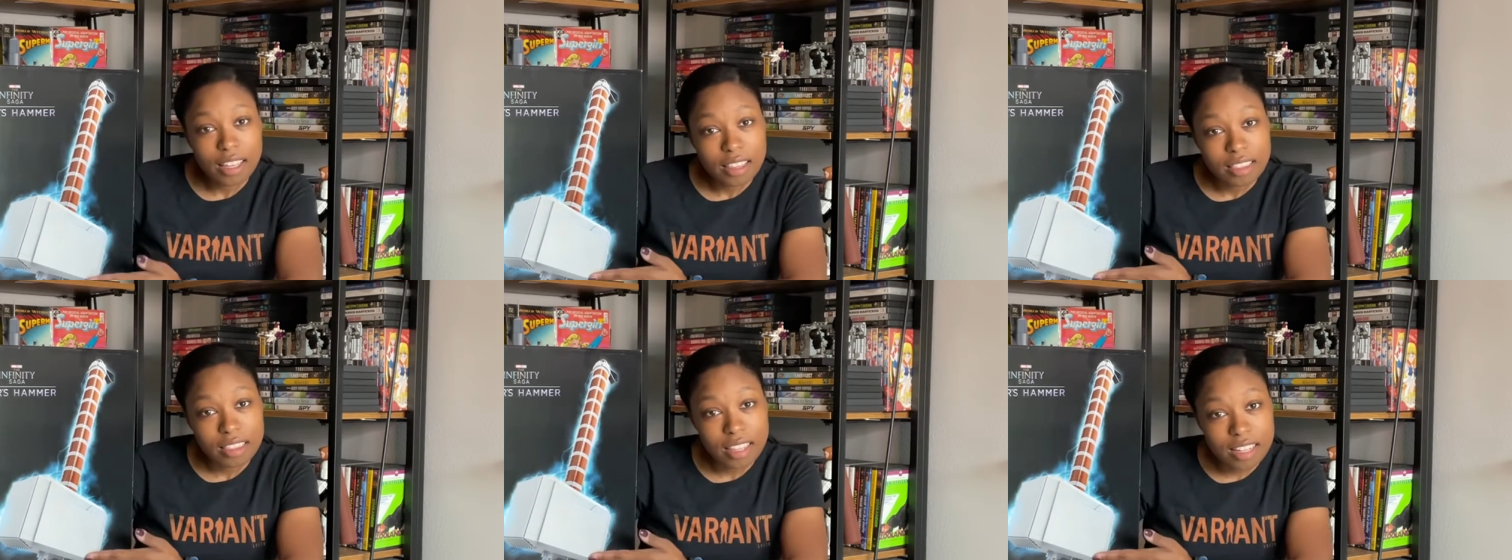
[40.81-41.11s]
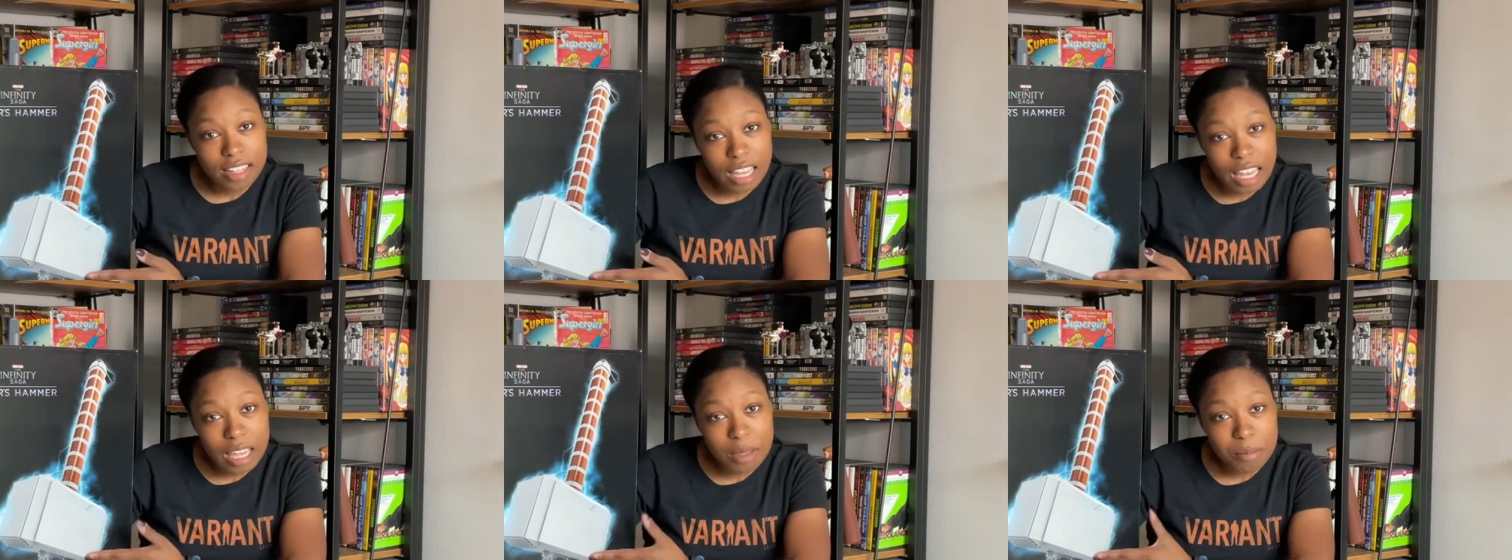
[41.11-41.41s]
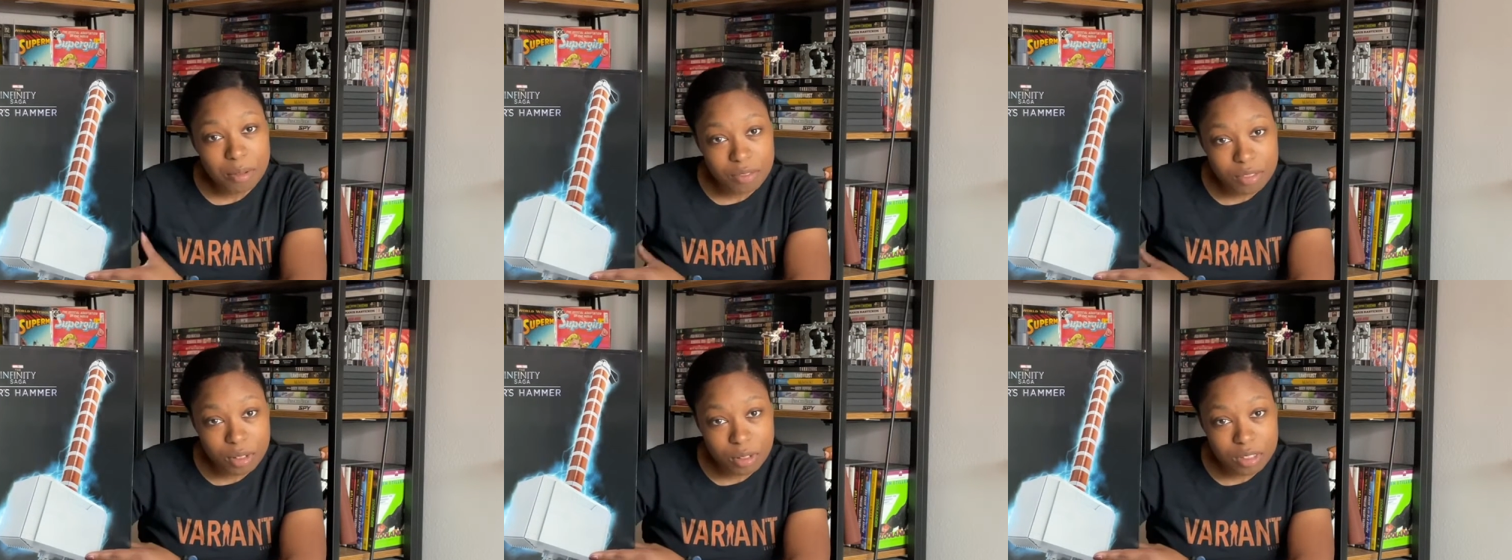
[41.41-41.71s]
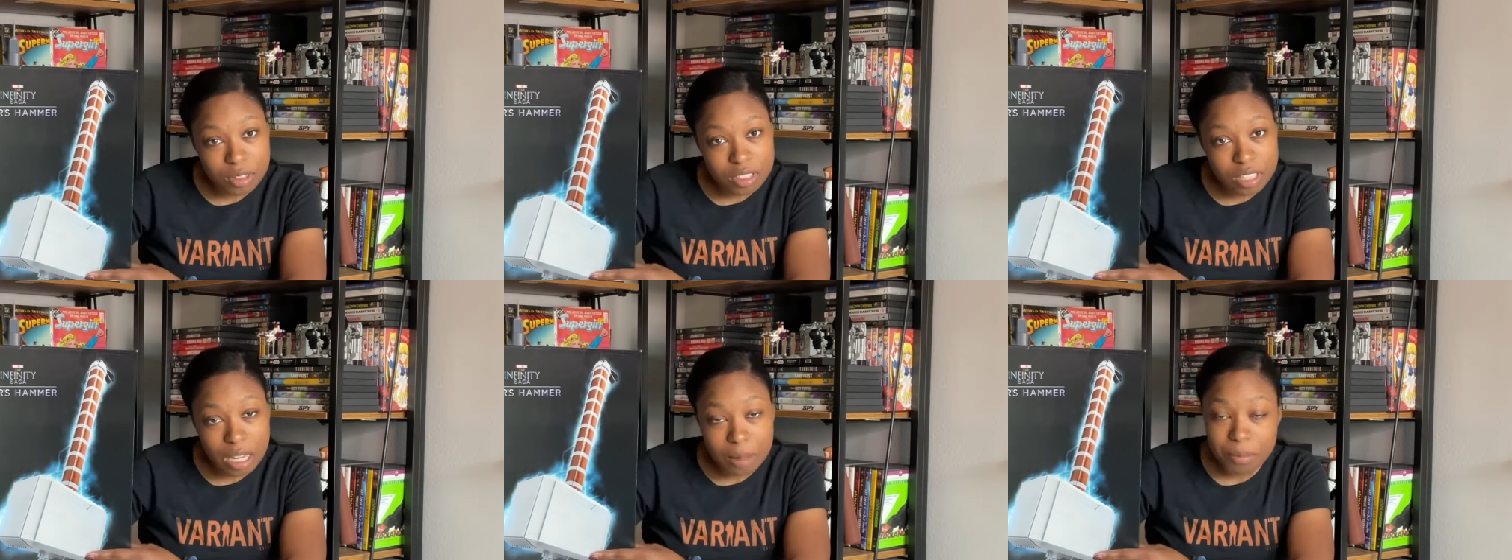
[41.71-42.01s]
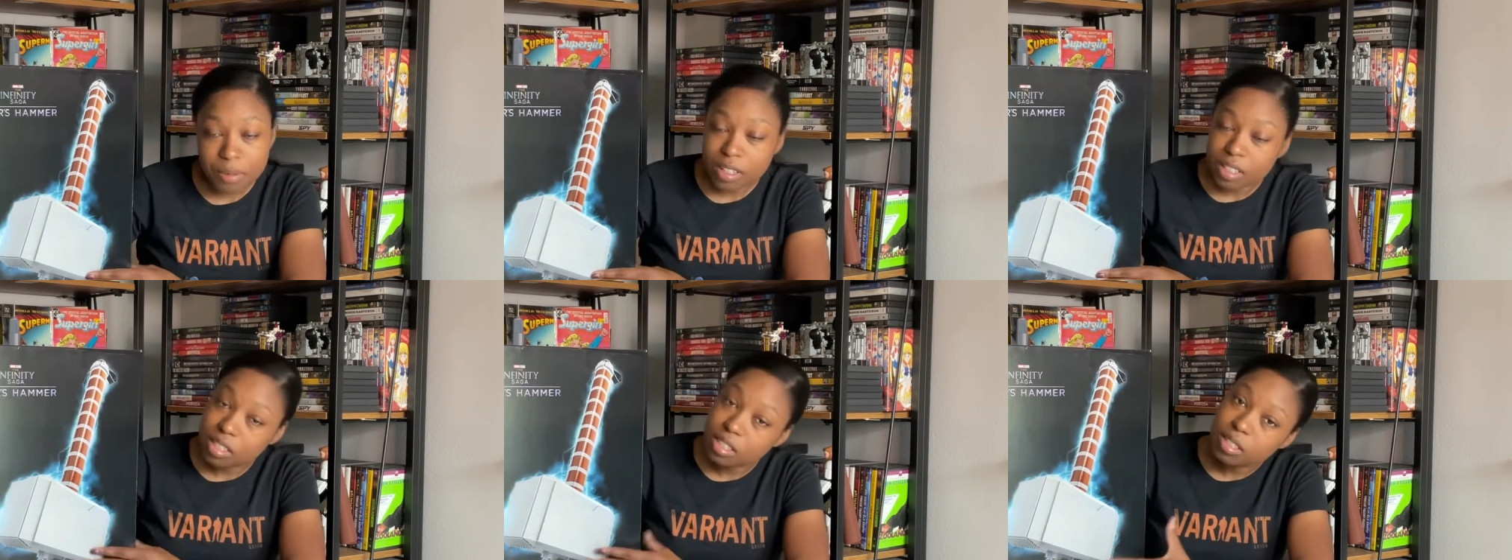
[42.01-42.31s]
the name of Thor's
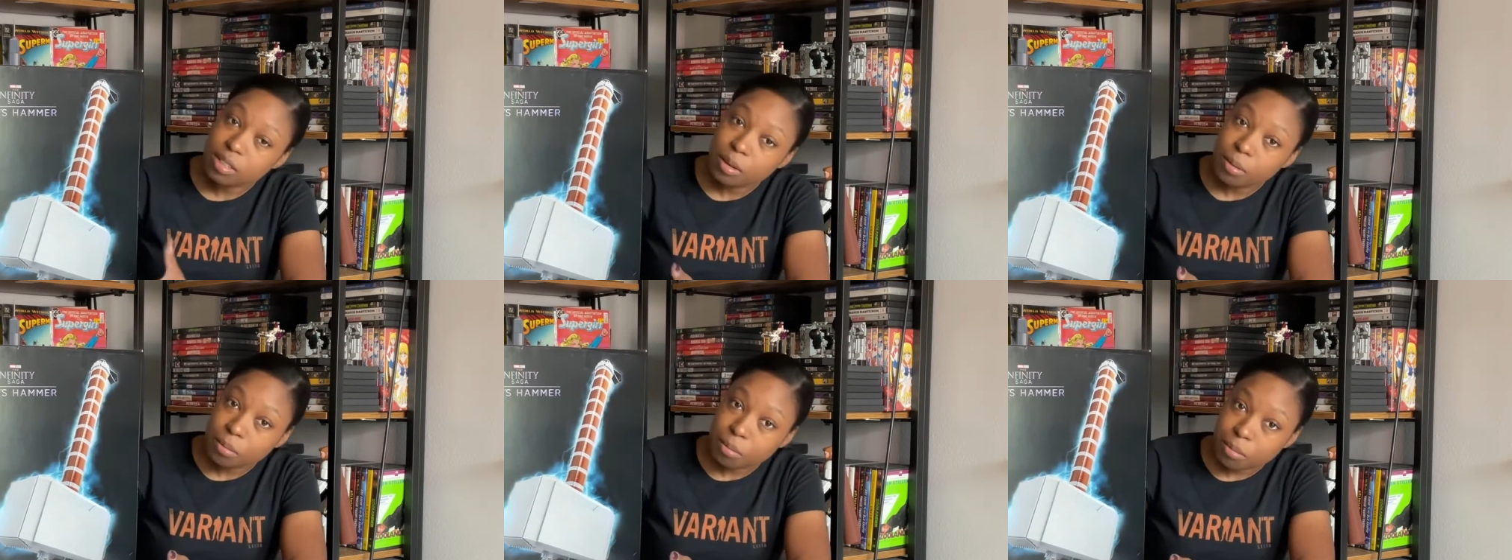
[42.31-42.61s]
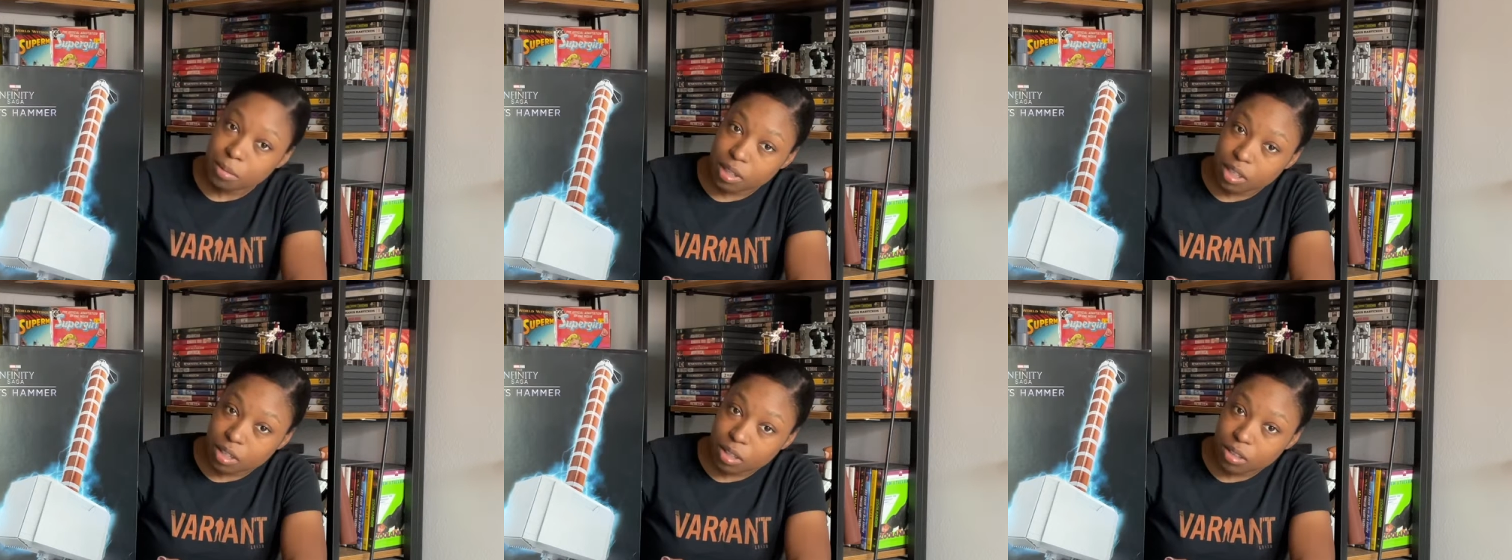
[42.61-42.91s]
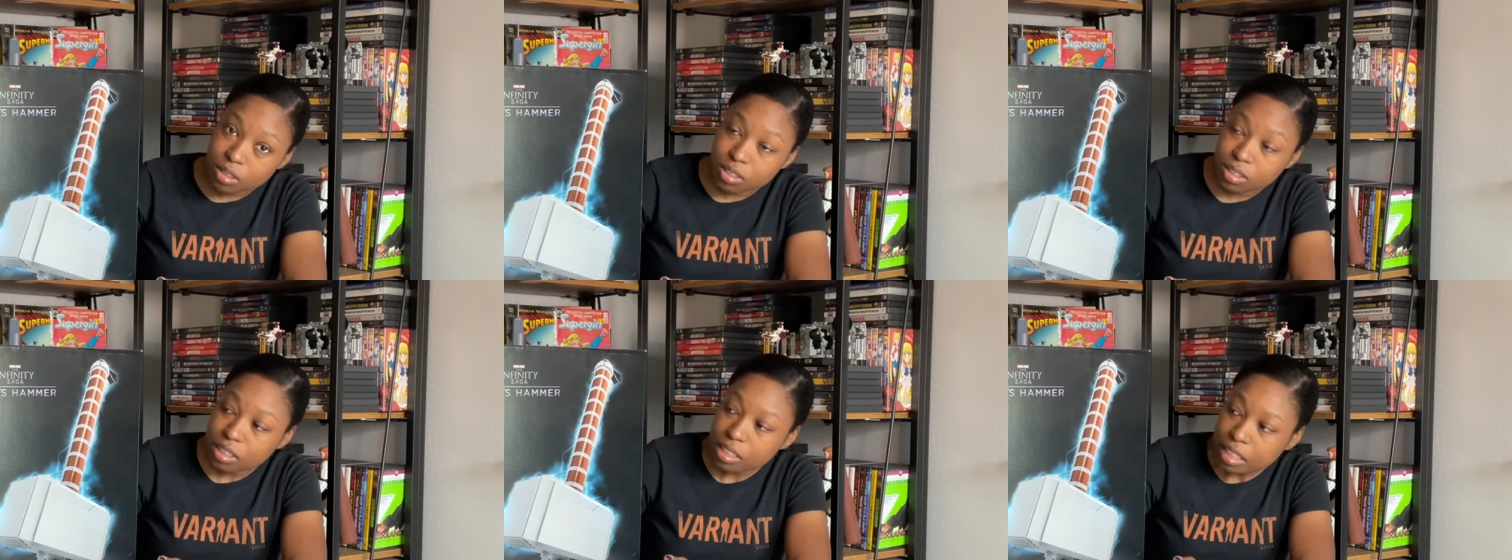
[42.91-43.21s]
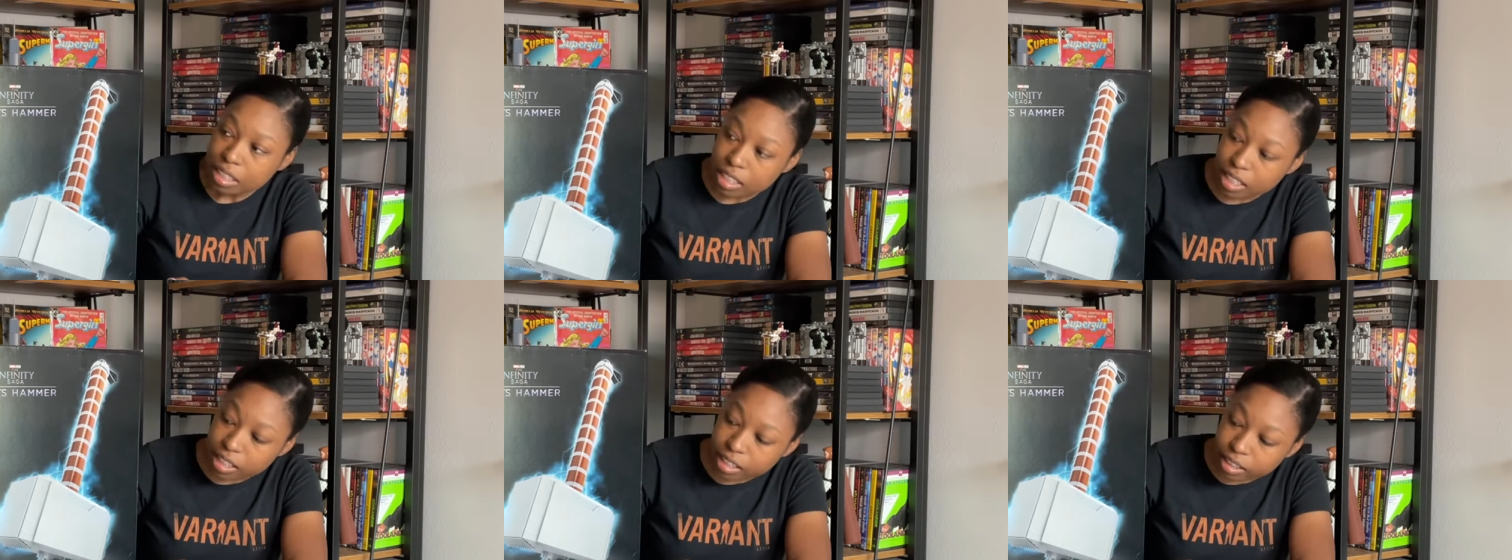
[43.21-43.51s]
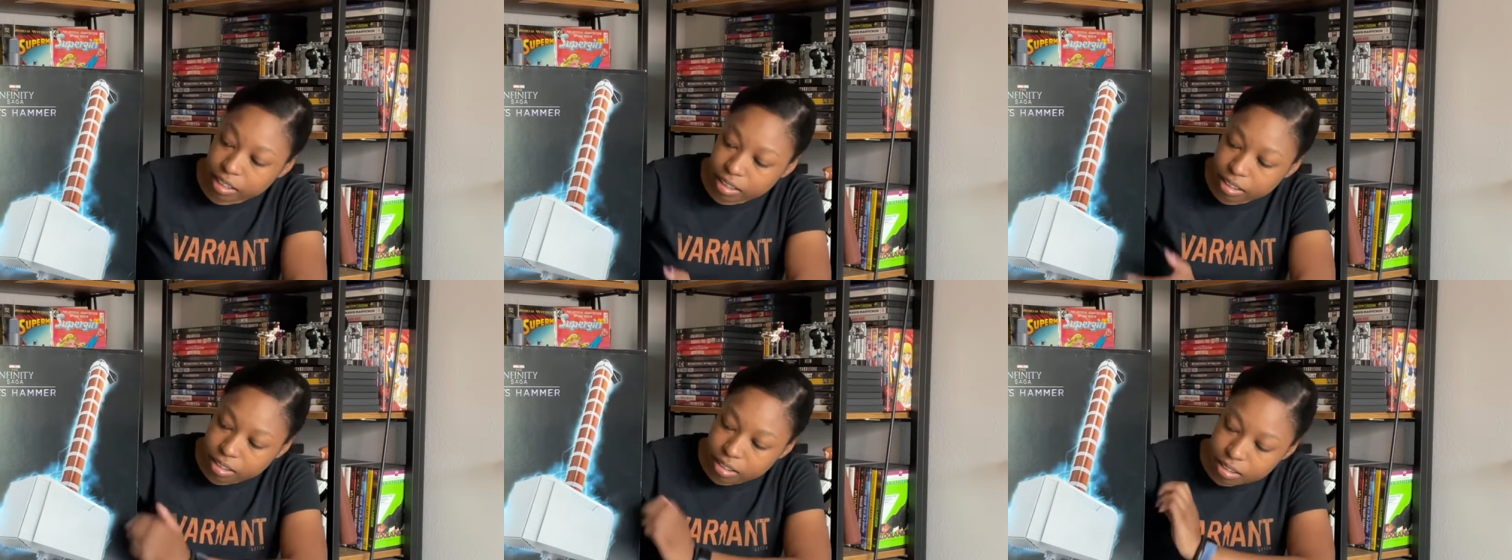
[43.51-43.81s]
Hammer is Mjölnir.